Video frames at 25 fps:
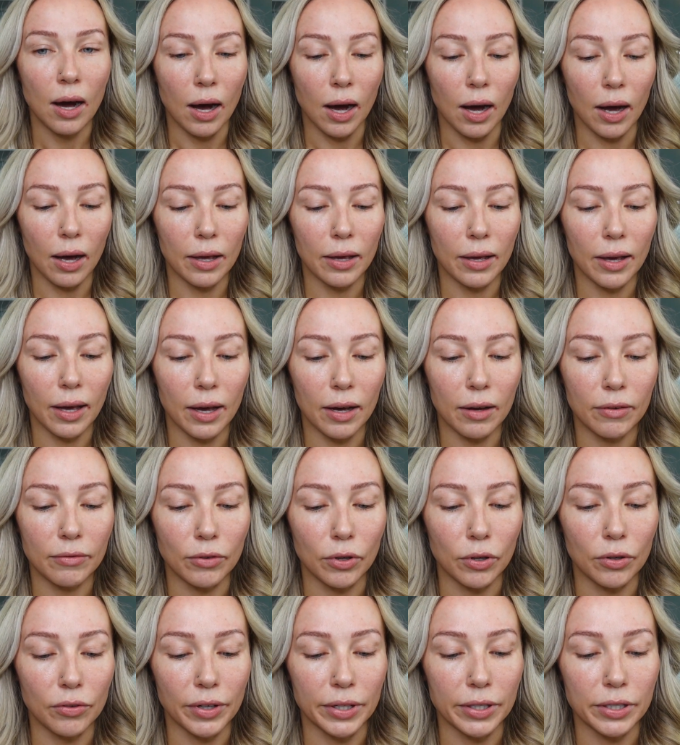I
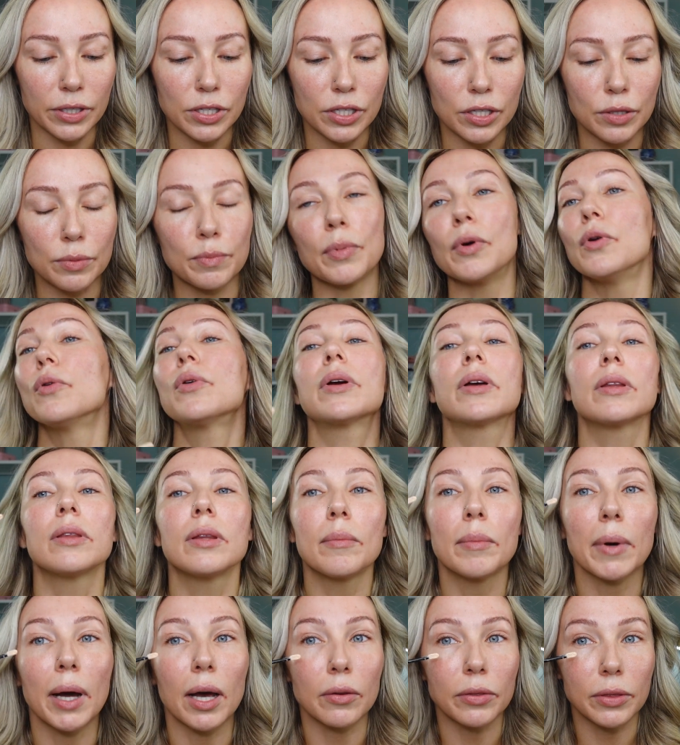have already spoken
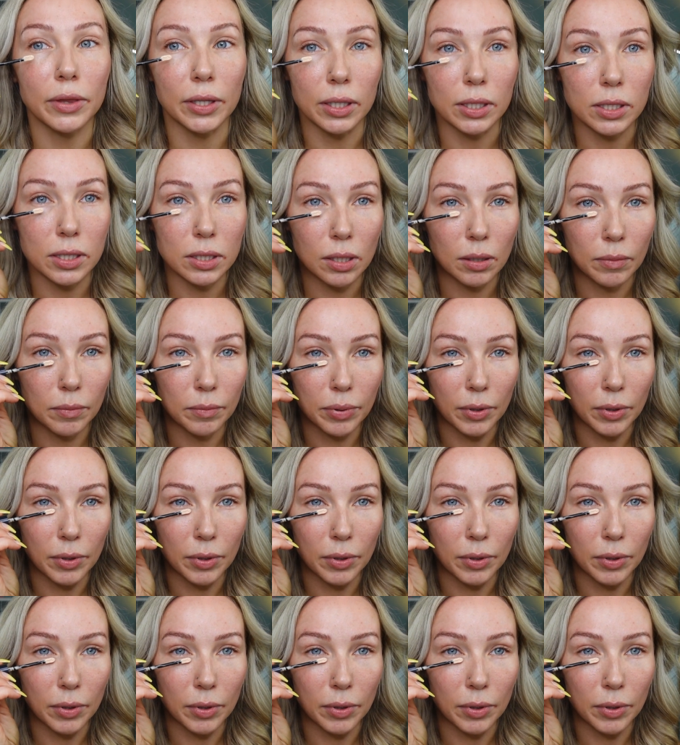about this